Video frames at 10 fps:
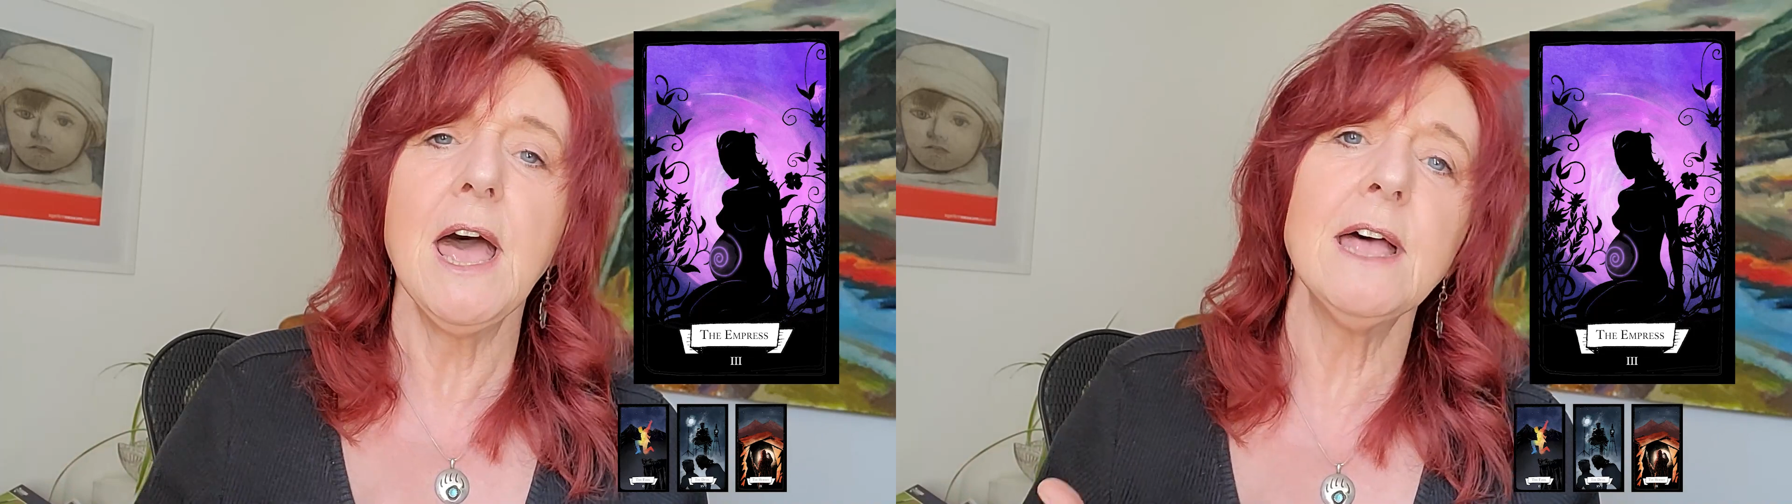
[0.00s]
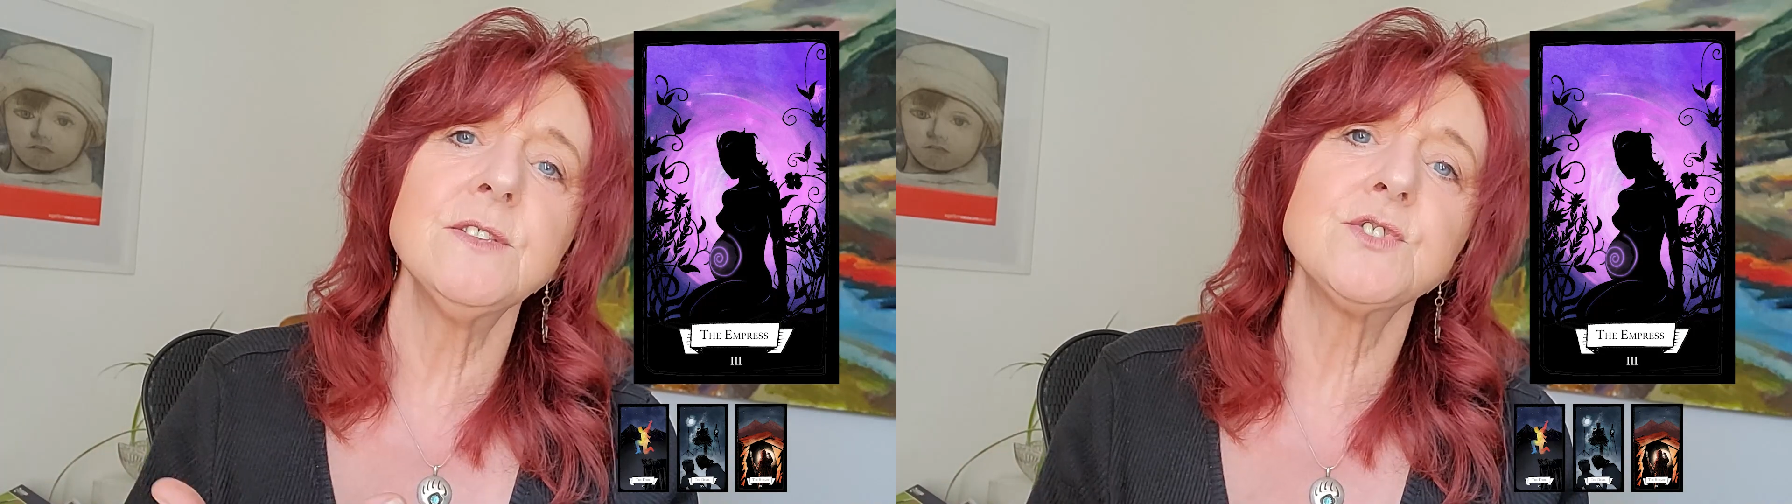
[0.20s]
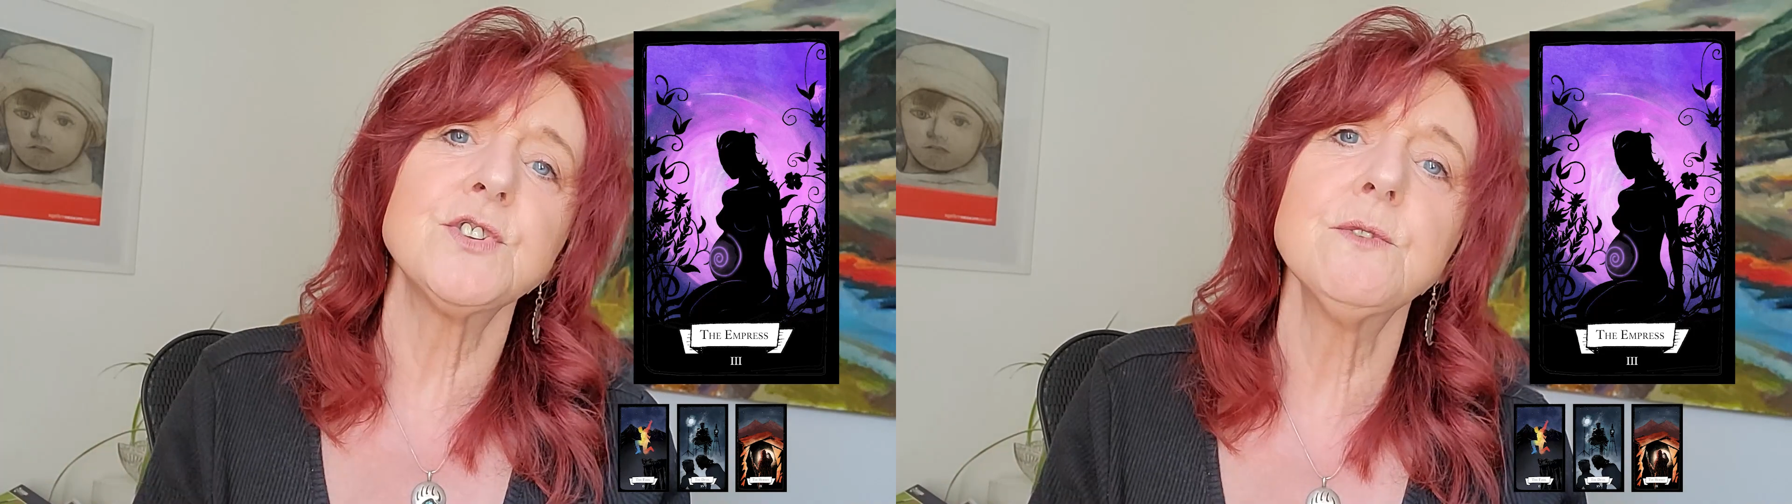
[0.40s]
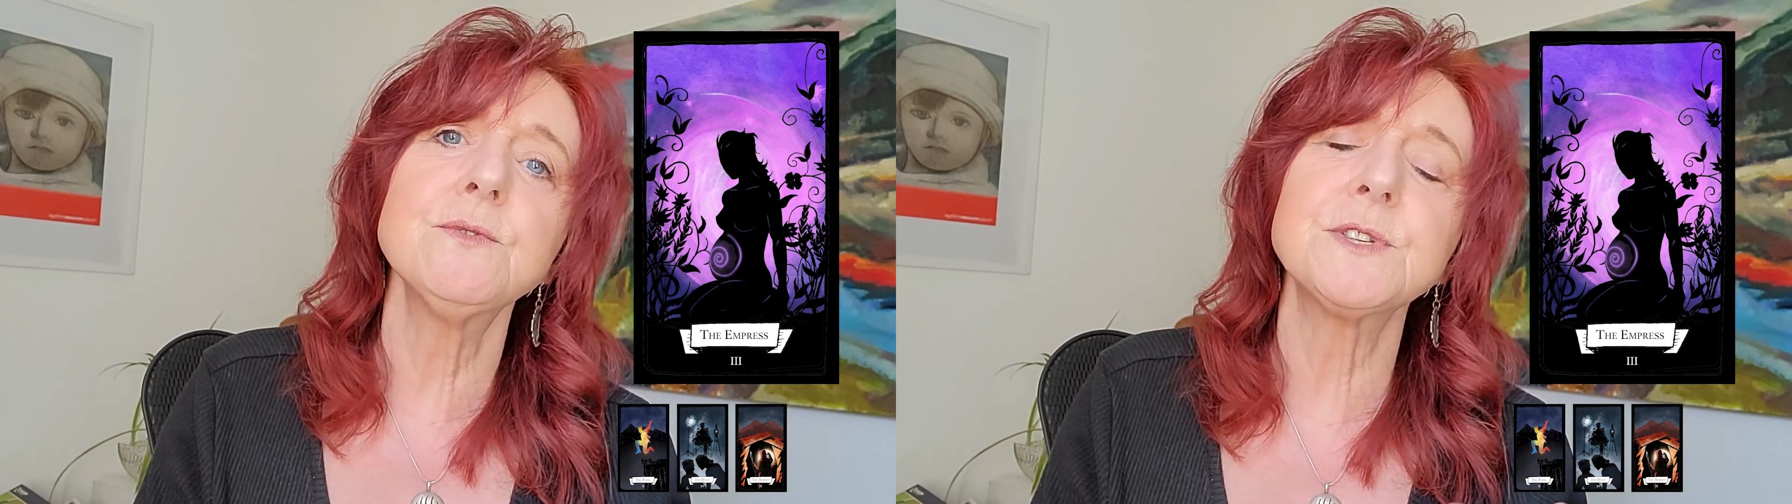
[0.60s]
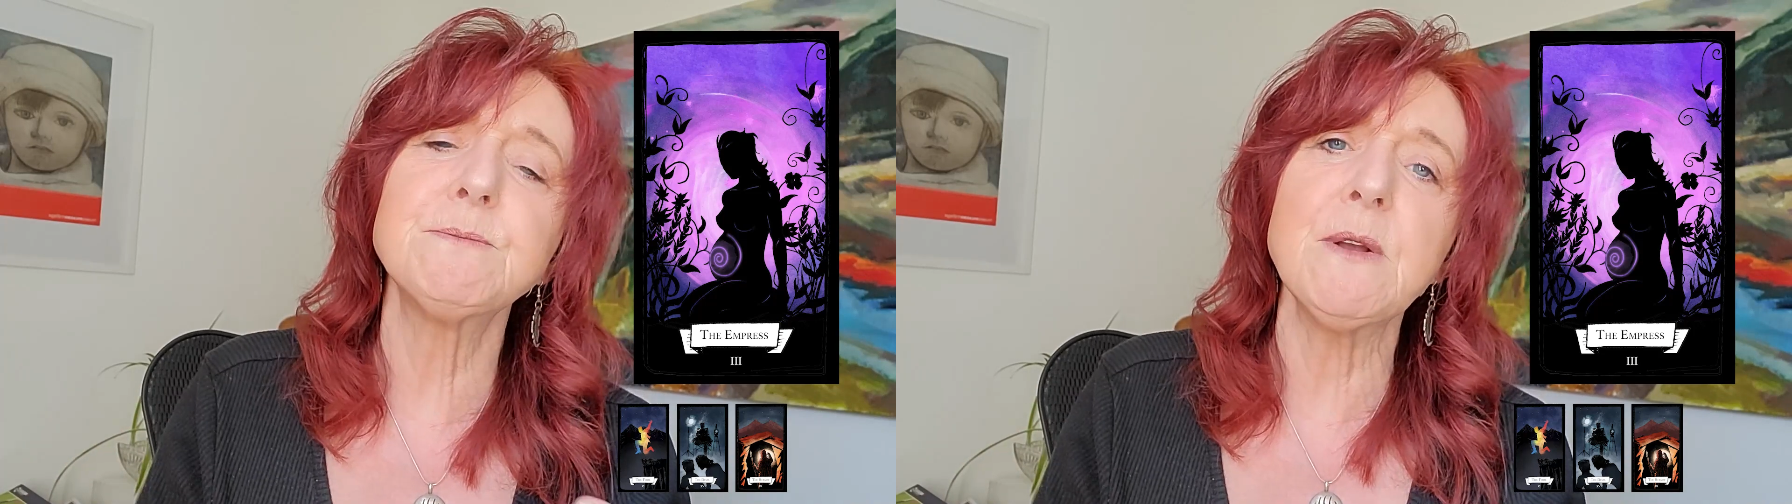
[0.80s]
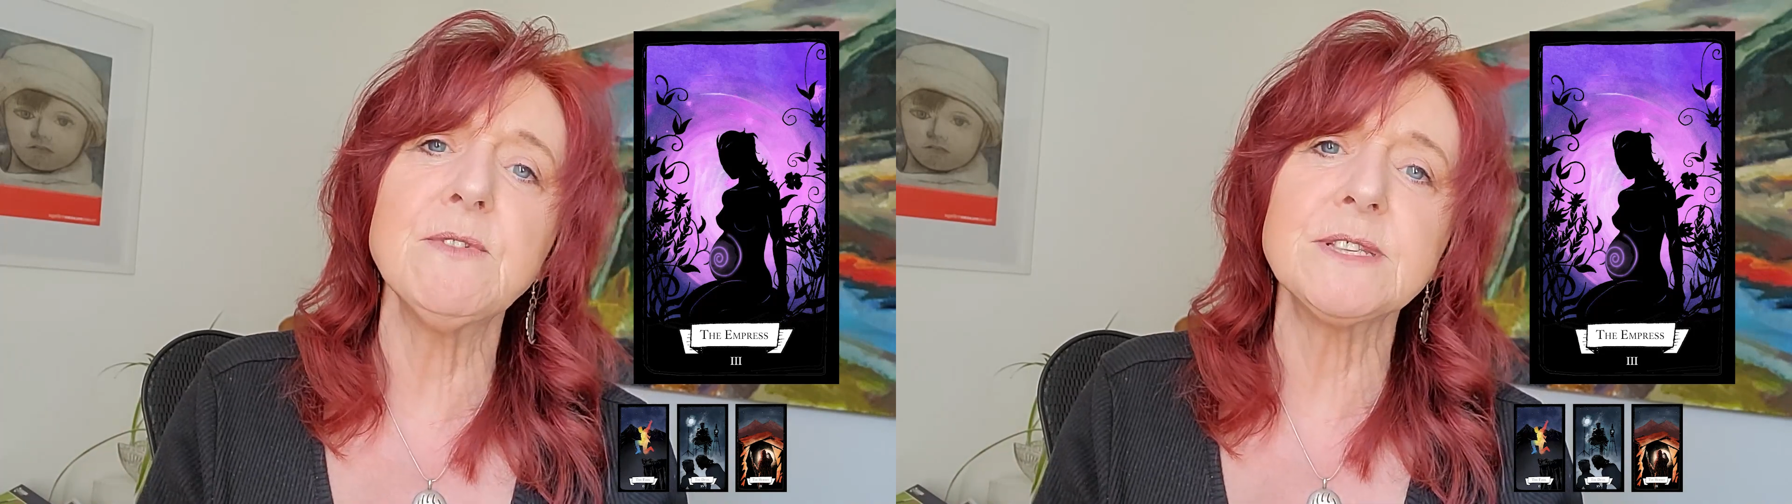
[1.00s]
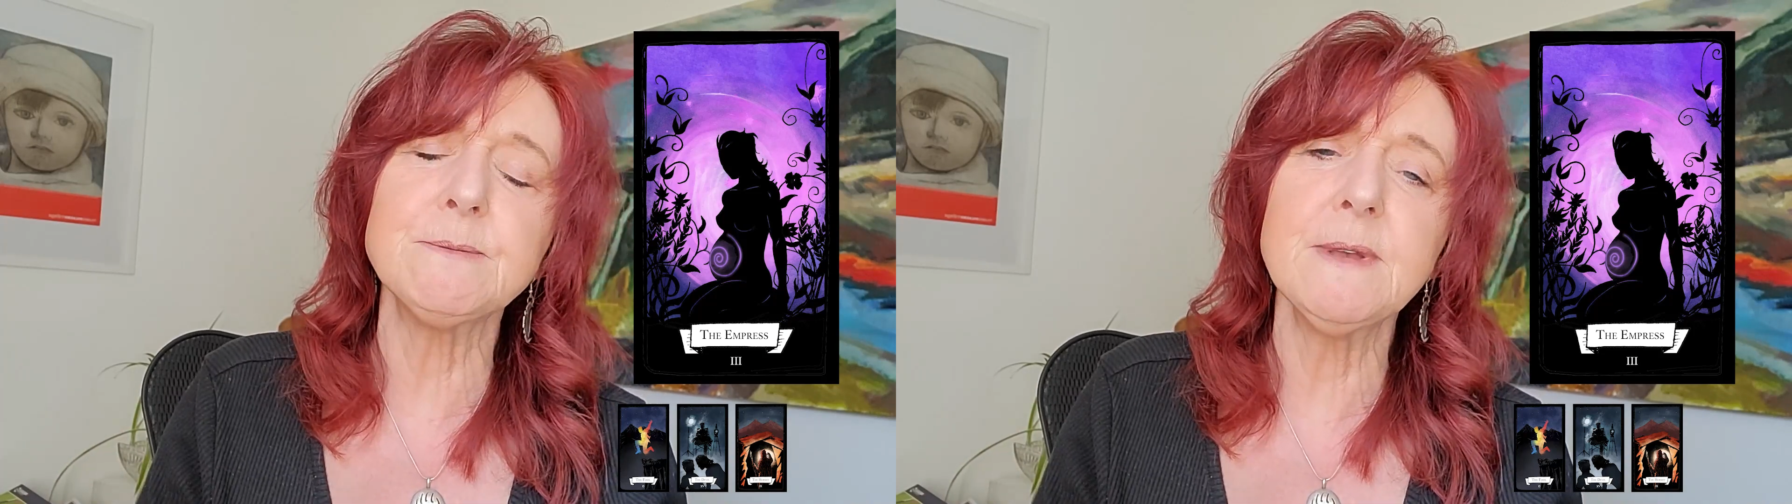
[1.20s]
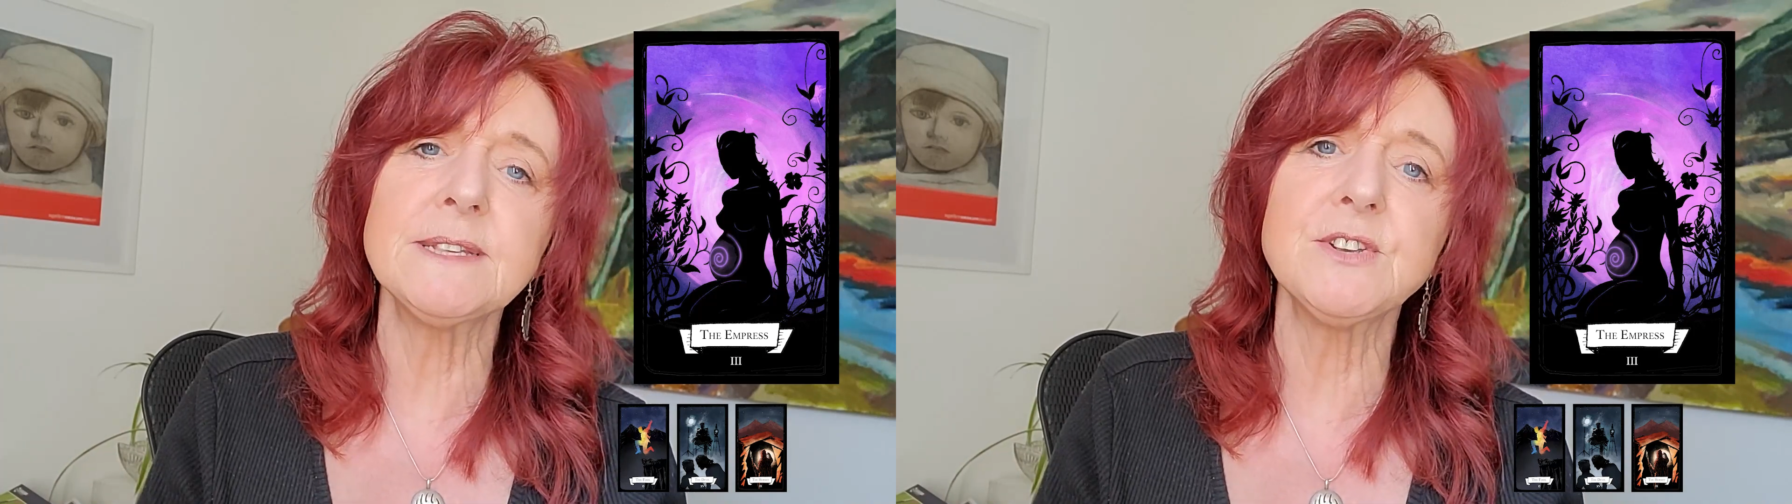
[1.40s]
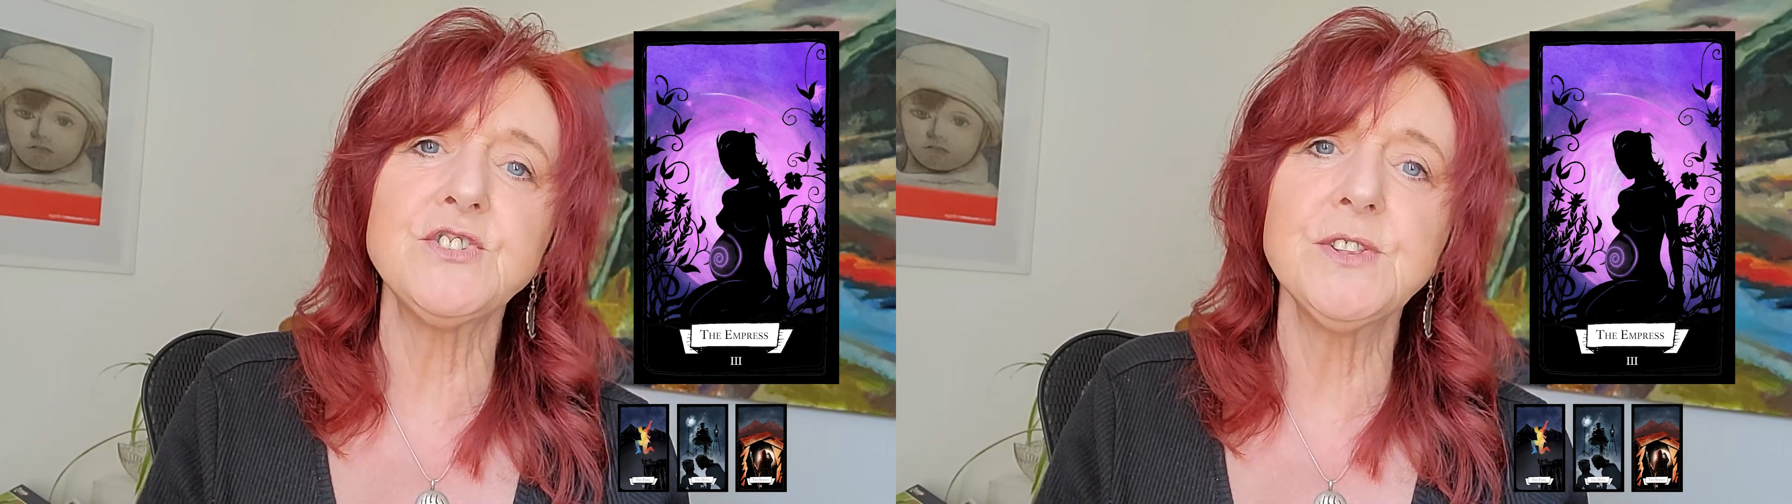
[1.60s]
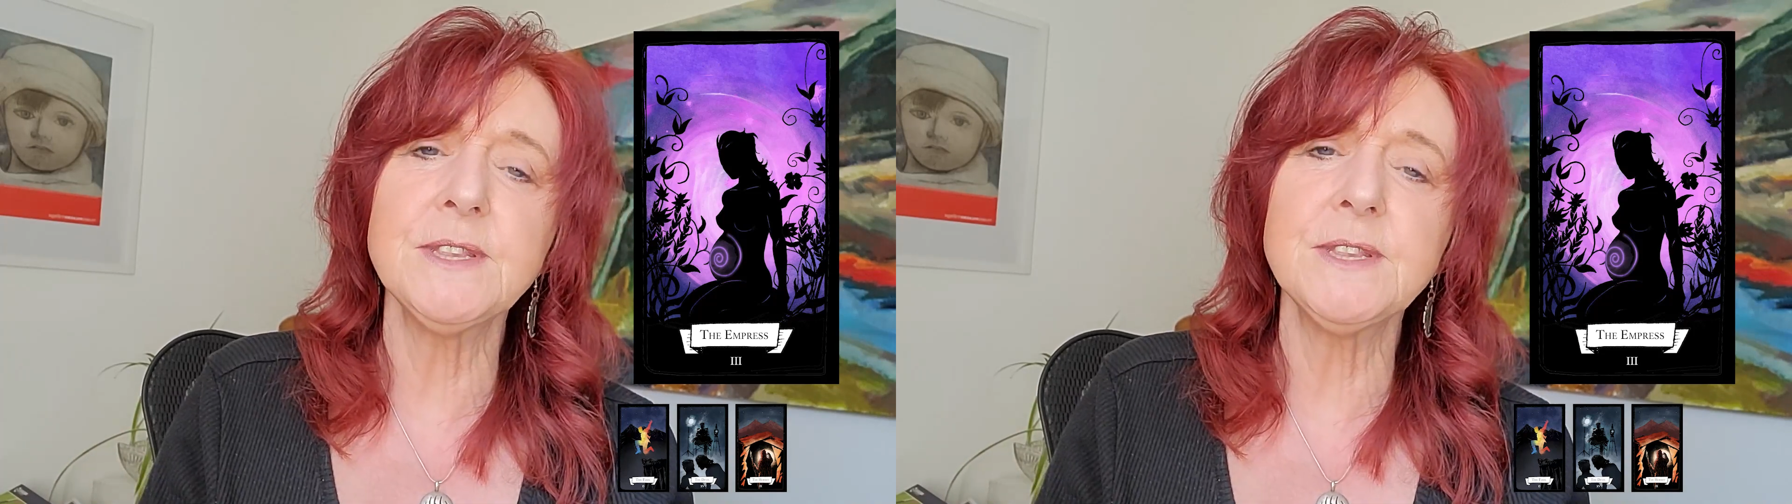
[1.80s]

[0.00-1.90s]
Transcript: And so Spirit's message in